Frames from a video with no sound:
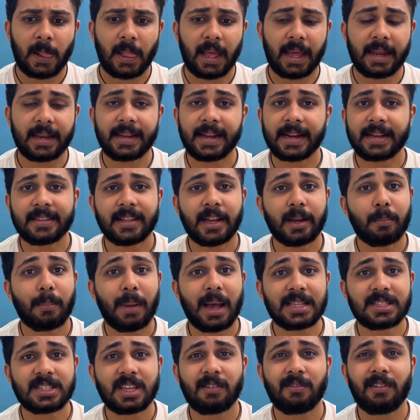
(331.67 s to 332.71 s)
and get that
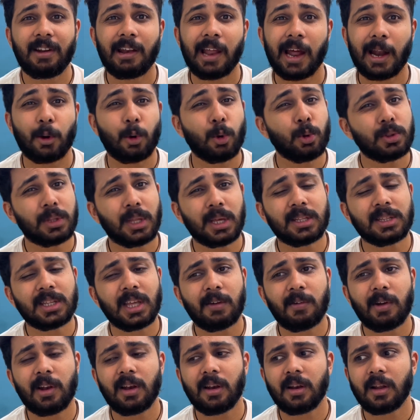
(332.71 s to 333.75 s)
massive lead. I don't think they
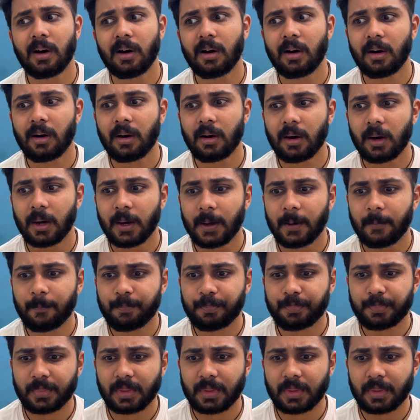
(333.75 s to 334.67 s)
will uh,